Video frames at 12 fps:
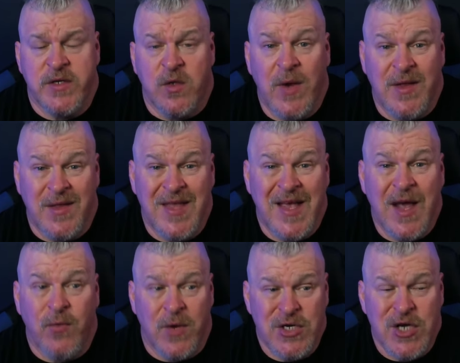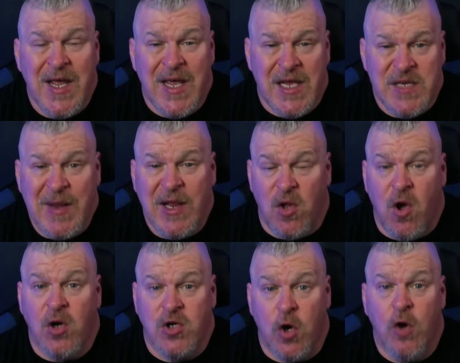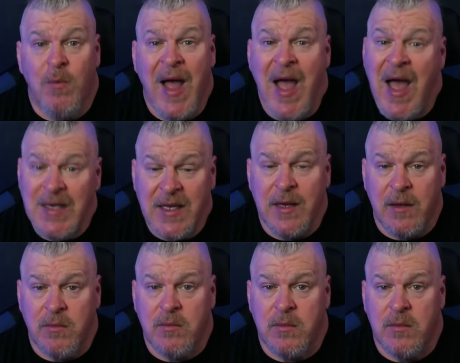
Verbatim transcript: The way that they got rich is by long term hodling